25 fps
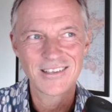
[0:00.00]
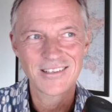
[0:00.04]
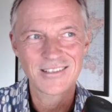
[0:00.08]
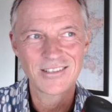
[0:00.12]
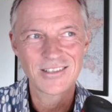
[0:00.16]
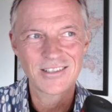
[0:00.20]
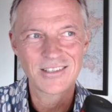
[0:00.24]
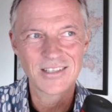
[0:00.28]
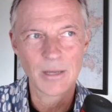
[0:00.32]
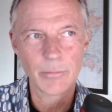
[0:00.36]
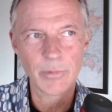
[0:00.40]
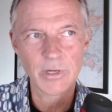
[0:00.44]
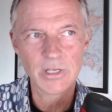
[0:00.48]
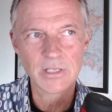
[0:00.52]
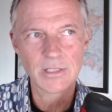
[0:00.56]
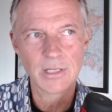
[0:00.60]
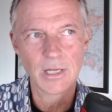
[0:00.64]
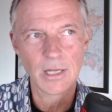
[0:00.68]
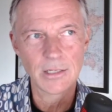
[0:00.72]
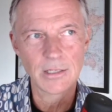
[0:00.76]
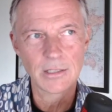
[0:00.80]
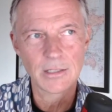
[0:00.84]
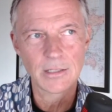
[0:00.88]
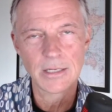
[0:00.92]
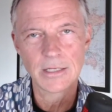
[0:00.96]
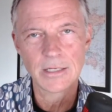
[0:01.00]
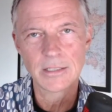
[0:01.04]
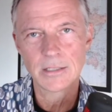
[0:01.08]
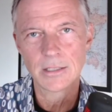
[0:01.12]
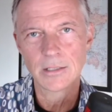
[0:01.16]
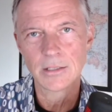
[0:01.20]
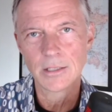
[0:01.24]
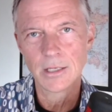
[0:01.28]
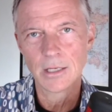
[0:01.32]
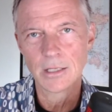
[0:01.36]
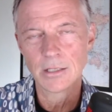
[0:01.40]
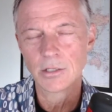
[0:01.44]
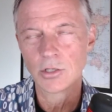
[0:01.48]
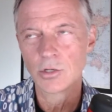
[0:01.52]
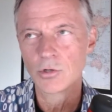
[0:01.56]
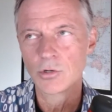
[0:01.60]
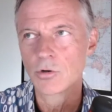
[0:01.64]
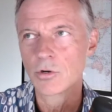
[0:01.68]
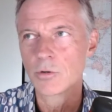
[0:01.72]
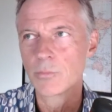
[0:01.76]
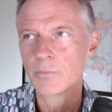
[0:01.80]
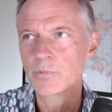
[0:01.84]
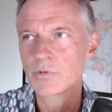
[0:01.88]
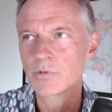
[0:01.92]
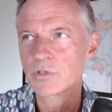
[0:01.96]
to some extent, at least in
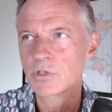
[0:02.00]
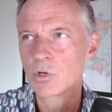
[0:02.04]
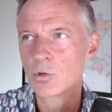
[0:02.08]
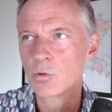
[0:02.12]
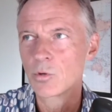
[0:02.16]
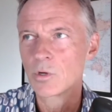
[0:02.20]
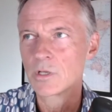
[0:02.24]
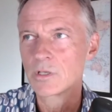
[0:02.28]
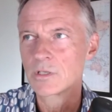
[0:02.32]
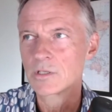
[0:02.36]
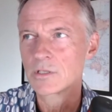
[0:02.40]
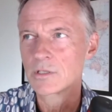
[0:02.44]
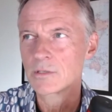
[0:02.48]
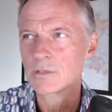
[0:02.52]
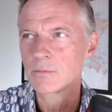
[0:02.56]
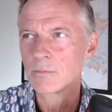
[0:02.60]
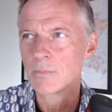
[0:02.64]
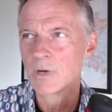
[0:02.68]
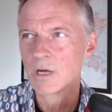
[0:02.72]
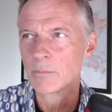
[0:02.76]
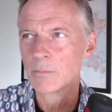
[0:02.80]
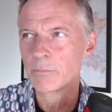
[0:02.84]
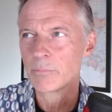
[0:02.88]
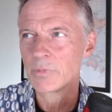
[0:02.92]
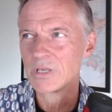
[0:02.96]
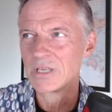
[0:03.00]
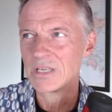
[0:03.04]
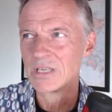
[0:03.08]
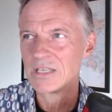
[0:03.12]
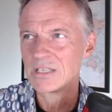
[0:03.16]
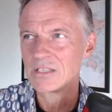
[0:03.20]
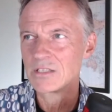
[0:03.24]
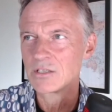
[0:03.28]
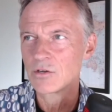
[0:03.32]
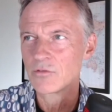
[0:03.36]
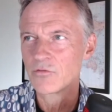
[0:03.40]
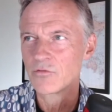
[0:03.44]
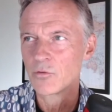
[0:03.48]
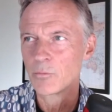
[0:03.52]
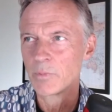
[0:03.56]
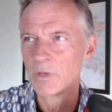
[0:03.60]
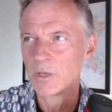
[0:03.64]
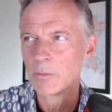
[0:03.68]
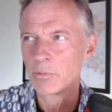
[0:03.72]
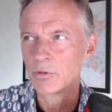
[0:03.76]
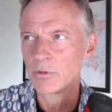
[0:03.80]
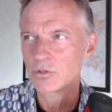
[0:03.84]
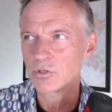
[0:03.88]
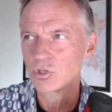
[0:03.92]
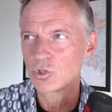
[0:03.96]
Europe. So it might be easier for
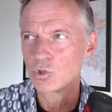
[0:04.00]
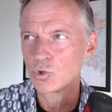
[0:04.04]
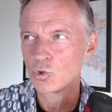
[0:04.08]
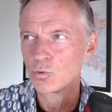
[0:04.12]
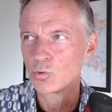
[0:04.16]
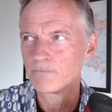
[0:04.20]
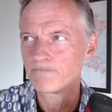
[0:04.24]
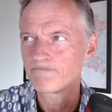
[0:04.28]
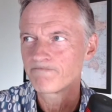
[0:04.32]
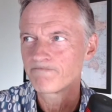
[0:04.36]
people to